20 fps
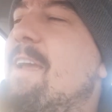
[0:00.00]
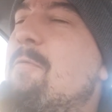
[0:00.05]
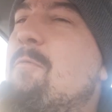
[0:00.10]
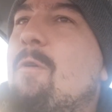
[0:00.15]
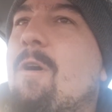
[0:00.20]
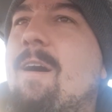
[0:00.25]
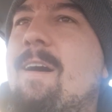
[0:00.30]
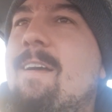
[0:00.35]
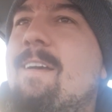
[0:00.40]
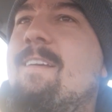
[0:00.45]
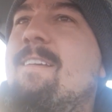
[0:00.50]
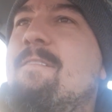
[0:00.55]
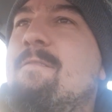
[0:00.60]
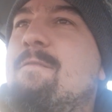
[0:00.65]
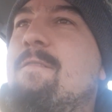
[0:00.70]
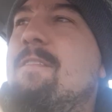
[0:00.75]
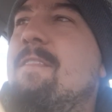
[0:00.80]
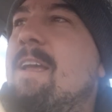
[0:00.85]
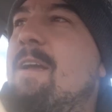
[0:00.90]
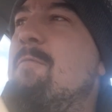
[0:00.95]

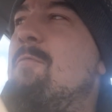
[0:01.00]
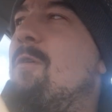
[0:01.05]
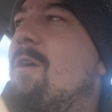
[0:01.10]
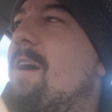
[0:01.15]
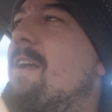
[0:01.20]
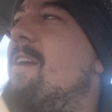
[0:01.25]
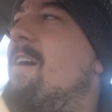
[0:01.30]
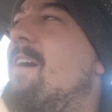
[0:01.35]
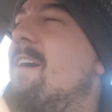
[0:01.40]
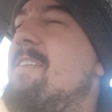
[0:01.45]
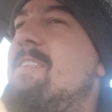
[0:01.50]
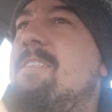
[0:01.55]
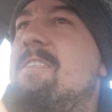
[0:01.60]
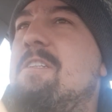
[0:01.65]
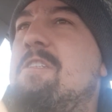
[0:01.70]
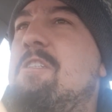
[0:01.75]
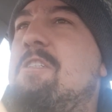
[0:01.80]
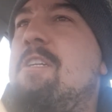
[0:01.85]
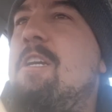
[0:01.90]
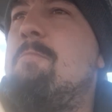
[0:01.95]
want us
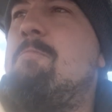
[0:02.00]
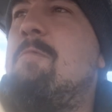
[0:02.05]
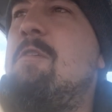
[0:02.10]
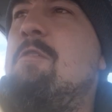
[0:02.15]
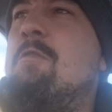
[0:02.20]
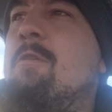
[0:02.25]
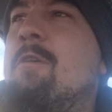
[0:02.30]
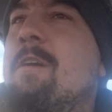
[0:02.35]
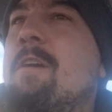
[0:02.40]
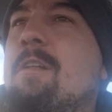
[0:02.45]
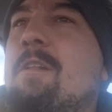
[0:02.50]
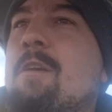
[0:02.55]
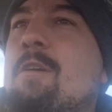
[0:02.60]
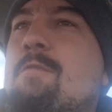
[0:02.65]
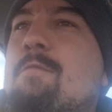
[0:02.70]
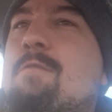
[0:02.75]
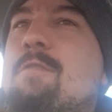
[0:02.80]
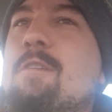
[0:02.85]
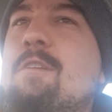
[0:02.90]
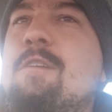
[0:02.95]
to ship the oil
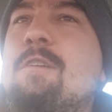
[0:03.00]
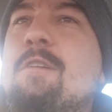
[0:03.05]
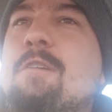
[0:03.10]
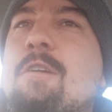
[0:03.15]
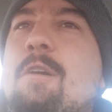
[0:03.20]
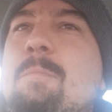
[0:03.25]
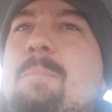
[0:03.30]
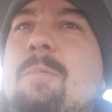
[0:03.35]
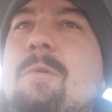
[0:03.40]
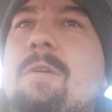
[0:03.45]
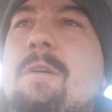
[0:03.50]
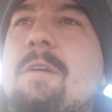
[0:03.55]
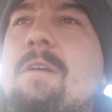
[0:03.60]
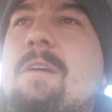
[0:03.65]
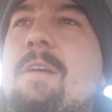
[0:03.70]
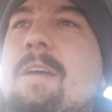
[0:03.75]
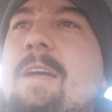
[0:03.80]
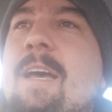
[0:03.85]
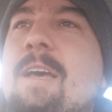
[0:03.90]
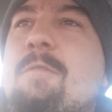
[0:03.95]
over to Europe
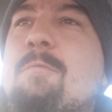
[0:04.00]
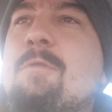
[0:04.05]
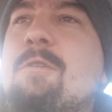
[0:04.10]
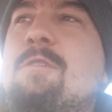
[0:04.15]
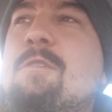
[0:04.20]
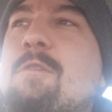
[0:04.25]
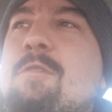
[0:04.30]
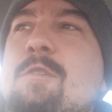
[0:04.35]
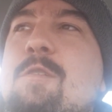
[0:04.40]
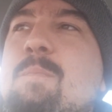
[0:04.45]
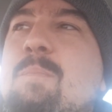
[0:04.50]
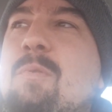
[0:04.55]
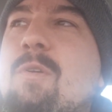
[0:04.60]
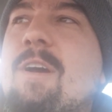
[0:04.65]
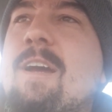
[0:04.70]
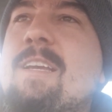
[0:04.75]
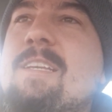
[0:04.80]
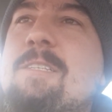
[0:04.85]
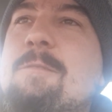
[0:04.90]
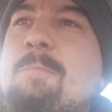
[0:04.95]
at a reduced
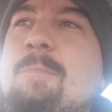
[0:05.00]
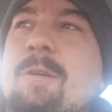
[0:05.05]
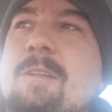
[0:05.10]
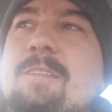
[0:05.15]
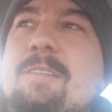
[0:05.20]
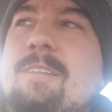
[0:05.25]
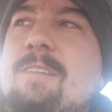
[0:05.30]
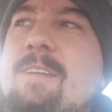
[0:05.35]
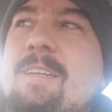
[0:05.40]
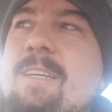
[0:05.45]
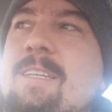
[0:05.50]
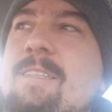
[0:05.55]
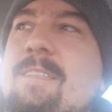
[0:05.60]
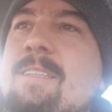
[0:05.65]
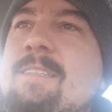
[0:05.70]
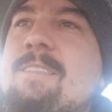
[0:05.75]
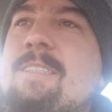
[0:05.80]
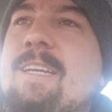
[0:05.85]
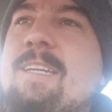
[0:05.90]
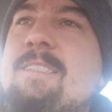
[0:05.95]
price, but
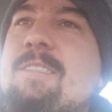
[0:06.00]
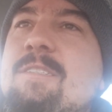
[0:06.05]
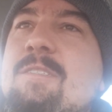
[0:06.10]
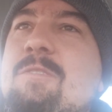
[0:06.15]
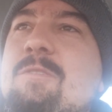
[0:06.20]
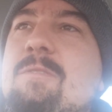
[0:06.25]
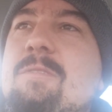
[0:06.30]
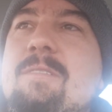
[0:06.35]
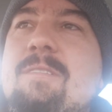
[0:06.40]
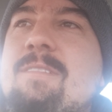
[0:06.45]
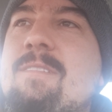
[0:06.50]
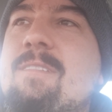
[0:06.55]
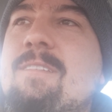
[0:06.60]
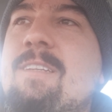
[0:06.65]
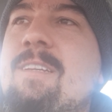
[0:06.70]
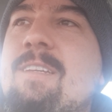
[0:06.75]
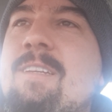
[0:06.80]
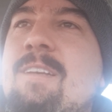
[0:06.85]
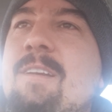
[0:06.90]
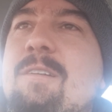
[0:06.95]
the Texas,
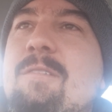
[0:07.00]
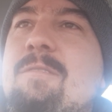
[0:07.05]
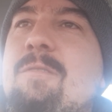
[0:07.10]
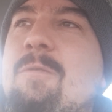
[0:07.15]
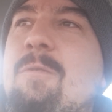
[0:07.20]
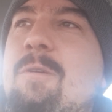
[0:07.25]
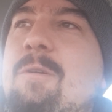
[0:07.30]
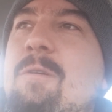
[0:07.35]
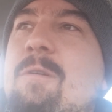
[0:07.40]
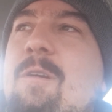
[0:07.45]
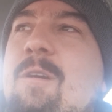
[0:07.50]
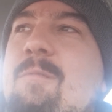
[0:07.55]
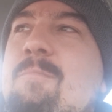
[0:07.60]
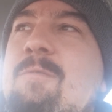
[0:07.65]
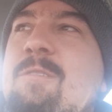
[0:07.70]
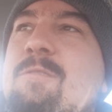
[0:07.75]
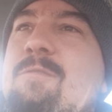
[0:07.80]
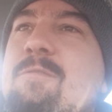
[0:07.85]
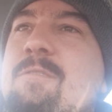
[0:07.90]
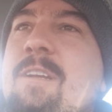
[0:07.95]
oil
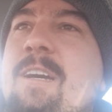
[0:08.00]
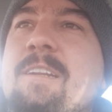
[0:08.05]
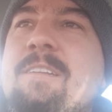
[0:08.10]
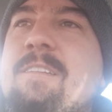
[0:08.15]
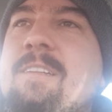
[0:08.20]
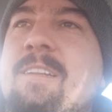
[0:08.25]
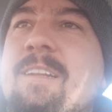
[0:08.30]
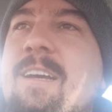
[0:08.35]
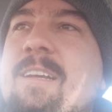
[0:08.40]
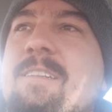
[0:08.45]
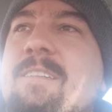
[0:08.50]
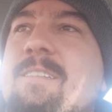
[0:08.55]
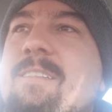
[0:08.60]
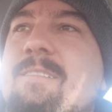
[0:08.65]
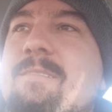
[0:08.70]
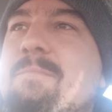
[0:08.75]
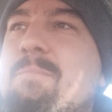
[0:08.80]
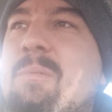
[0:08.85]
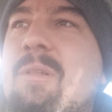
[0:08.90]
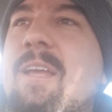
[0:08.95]
companies are not
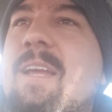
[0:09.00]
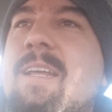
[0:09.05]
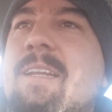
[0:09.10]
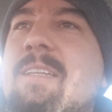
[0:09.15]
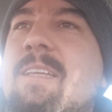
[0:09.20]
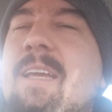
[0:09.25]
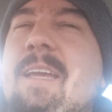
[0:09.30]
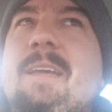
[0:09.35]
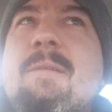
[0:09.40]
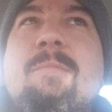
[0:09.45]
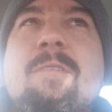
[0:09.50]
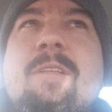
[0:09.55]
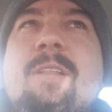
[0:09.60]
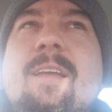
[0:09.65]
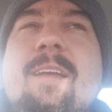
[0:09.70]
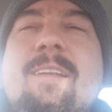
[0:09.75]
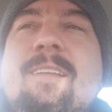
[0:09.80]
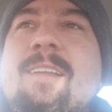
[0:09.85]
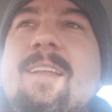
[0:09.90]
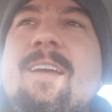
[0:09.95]
playing game. They're
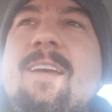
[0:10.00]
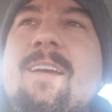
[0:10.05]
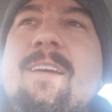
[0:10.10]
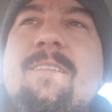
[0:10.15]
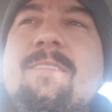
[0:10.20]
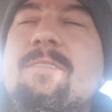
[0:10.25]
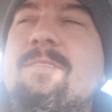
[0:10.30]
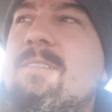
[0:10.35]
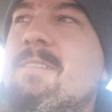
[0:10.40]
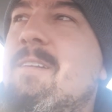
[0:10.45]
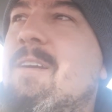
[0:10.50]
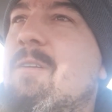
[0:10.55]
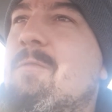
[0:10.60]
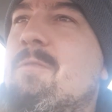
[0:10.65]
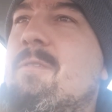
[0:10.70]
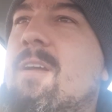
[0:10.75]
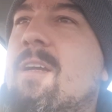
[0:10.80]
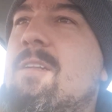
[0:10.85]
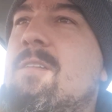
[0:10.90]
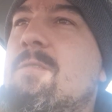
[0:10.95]
like, no,
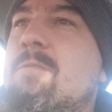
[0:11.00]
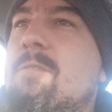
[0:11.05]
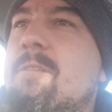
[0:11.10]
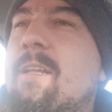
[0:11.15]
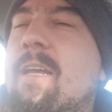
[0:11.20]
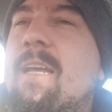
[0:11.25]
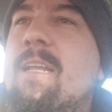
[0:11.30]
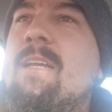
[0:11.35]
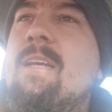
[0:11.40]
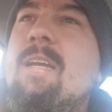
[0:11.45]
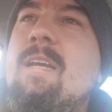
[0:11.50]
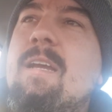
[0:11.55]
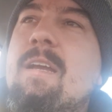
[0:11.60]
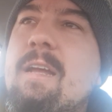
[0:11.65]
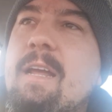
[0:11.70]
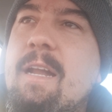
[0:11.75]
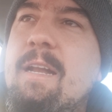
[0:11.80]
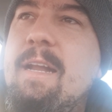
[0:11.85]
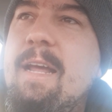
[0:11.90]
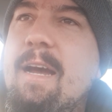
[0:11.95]
we're not doing that.
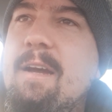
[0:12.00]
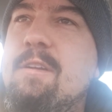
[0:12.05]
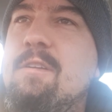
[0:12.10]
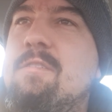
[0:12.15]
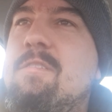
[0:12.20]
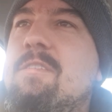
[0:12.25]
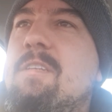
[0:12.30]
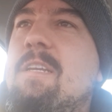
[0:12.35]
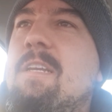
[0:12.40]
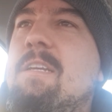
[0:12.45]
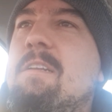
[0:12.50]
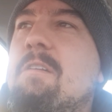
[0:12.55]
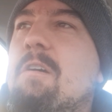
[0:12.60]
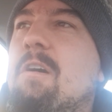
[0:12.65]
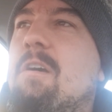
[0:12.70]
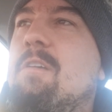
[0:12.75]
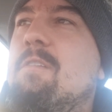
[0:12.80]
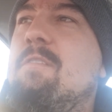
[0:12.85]
And now you're seeing all